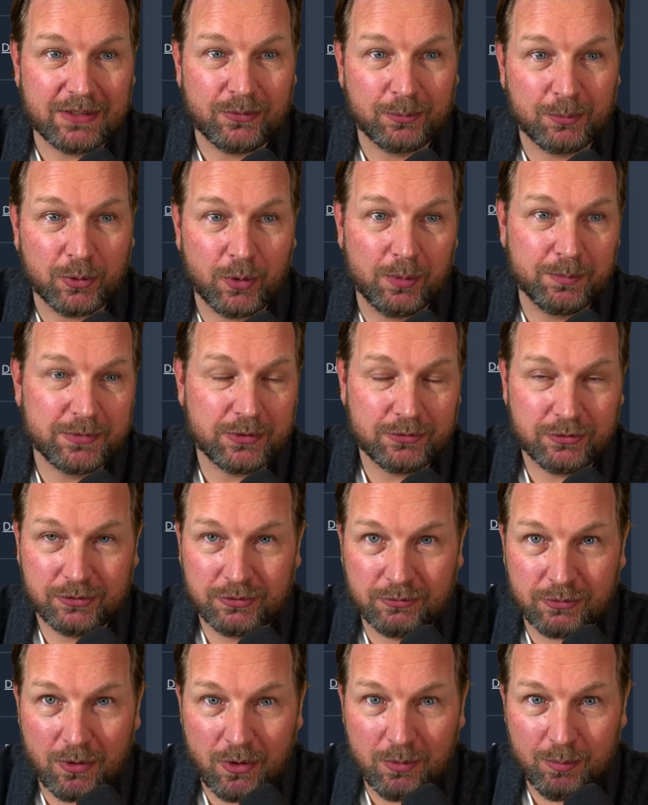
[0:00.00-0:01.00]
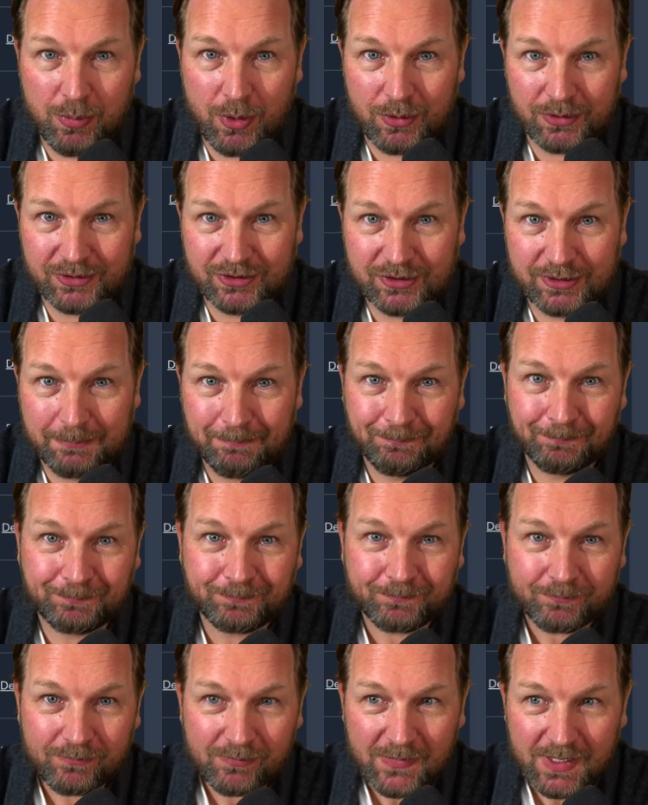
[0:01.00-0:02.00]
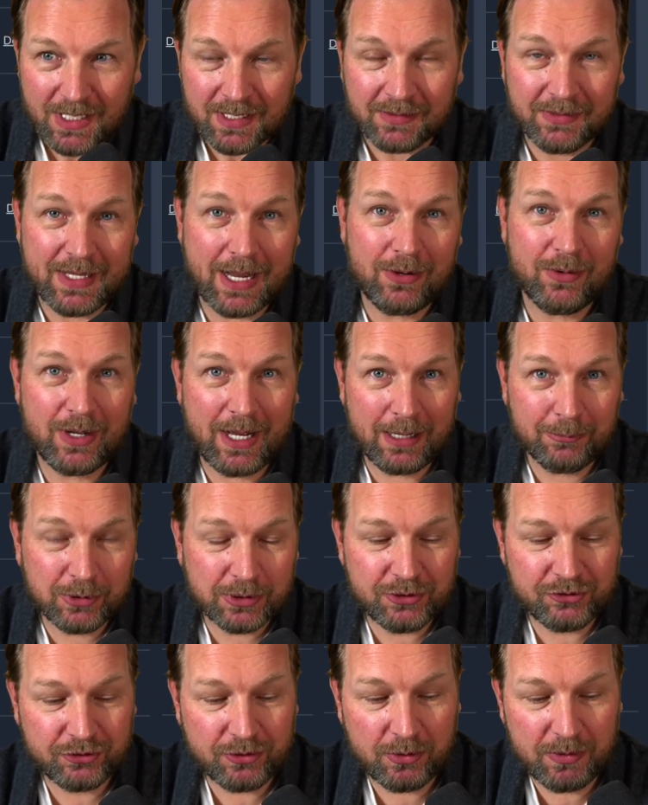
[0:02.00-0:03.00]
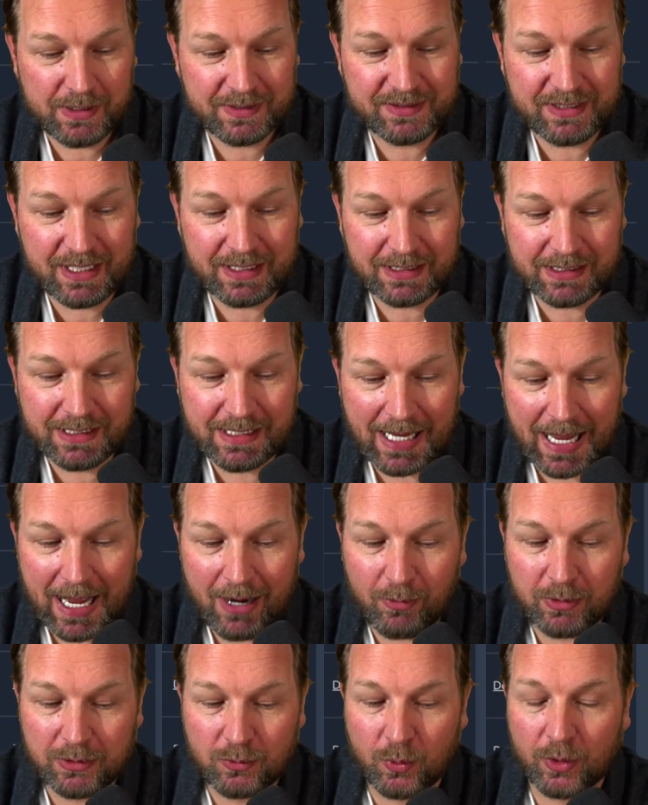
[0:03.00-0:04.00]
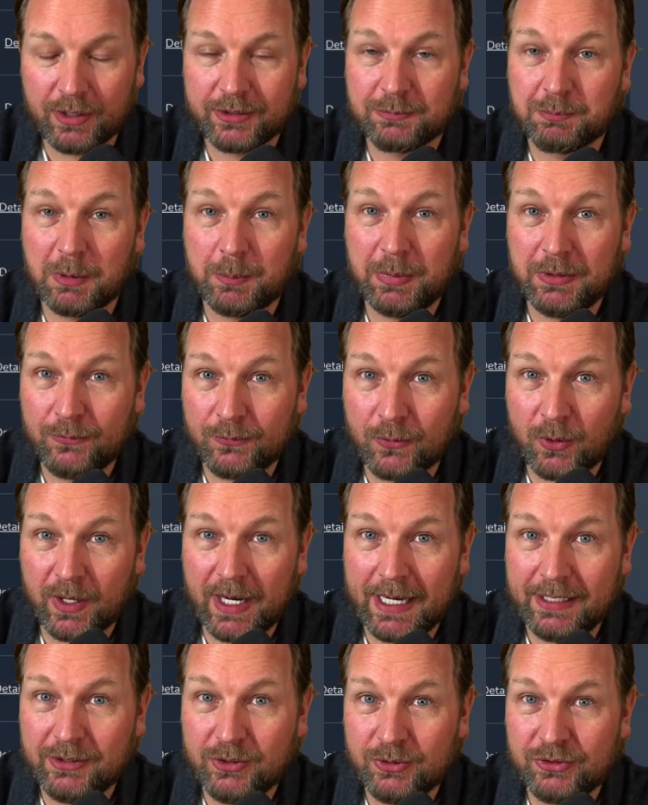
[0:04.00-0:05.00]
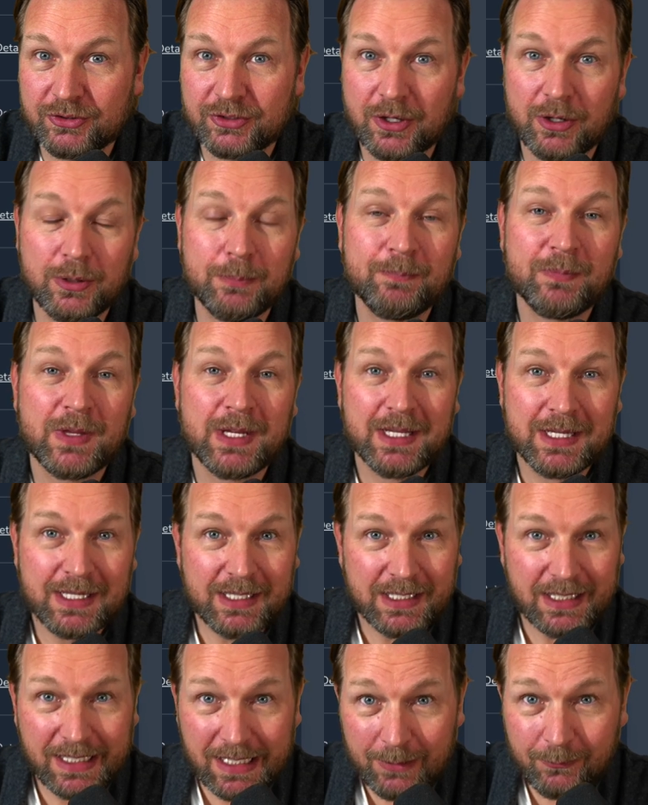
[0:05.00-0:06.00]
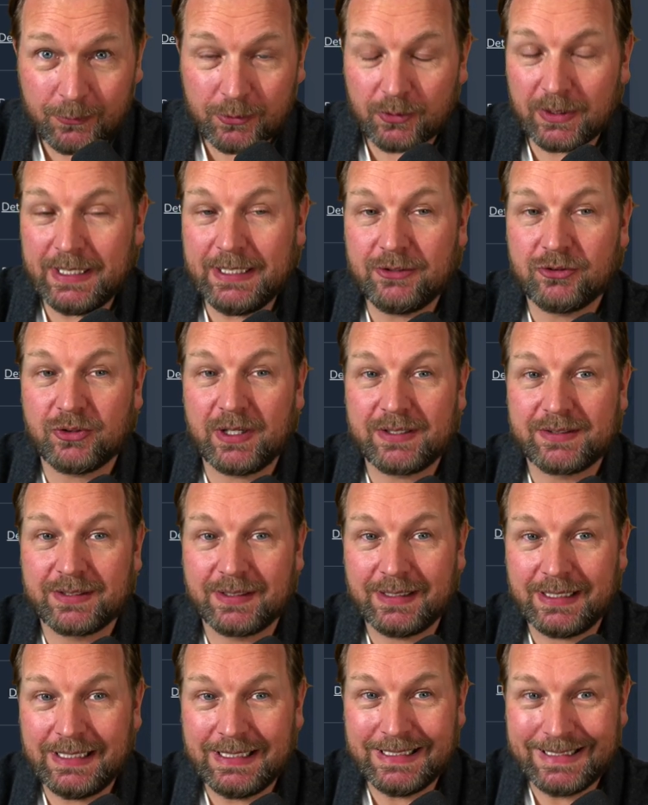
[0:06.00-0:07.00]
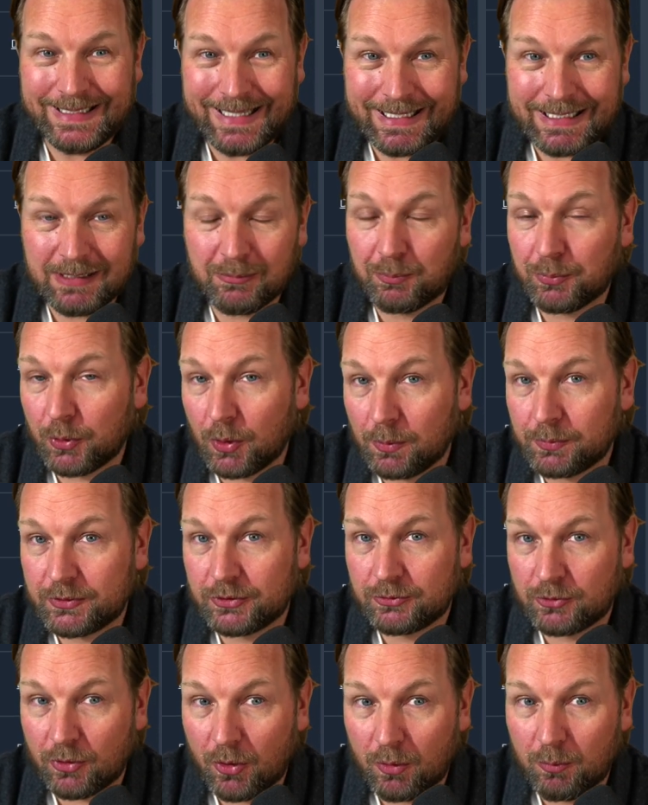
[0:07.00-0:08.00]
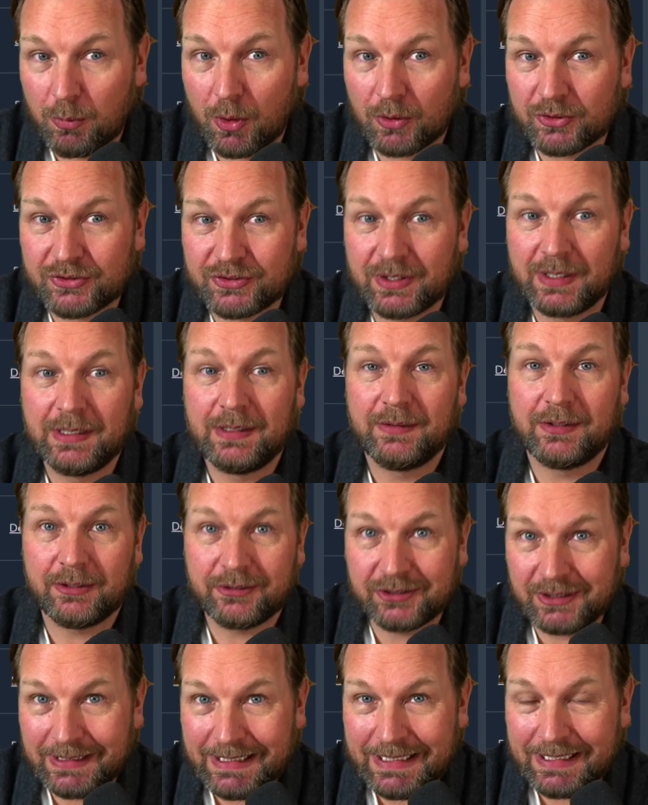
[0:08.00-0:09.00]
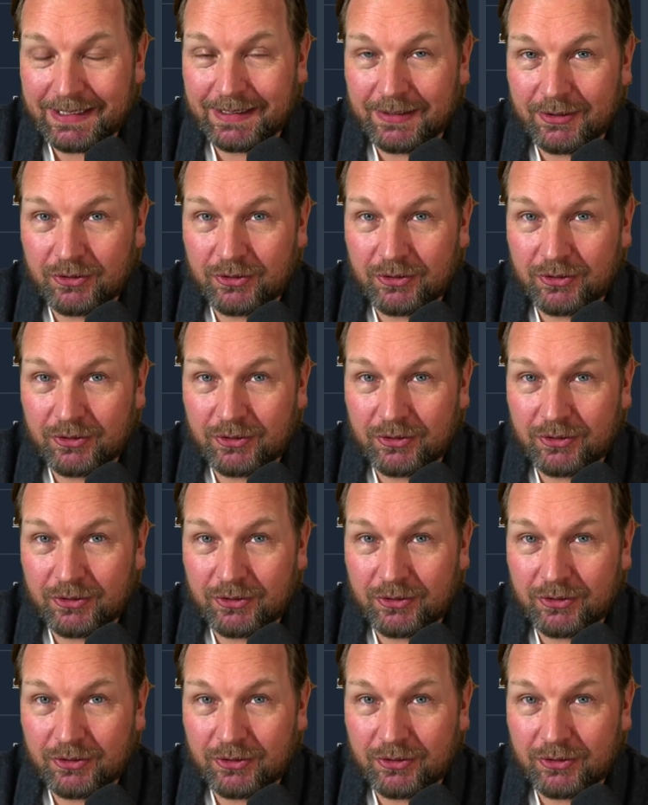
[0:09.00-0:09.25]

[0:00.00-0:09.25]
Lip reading: of PromptStrongbox. Now, I'm going to show you exactly how it works. But before I do so, if you're interested in getting PromptStrongbox, there's a link in the